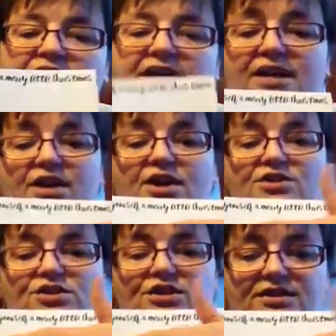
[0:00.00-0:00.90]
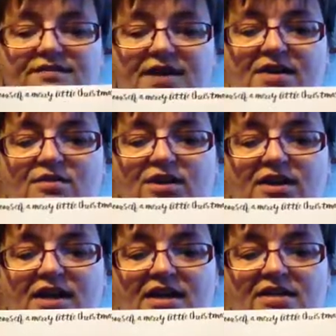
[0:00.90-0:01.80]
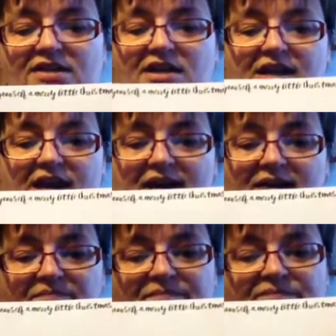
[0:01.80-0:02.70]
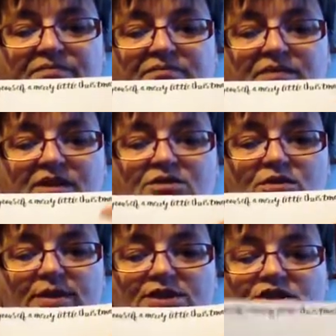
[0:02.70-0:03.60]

here. So you could have that on and then do a bit of